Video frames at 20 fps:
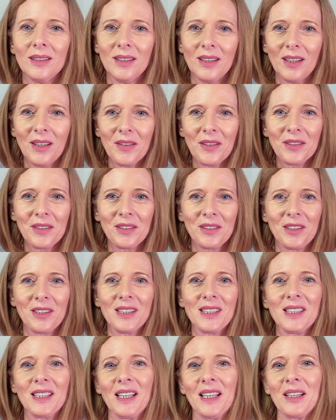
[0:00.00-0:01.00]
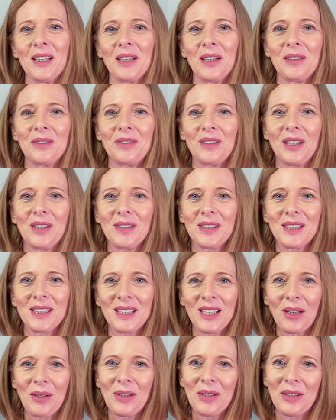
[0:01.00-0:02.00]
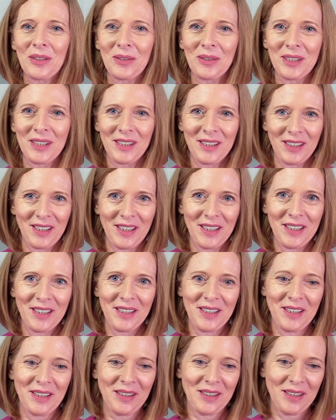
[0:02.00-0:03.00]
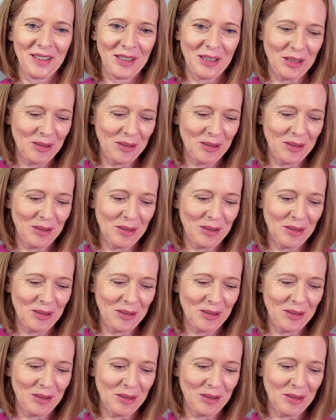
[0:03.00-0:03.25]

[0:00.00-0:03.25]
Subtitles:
On the third day of our sourdough starter,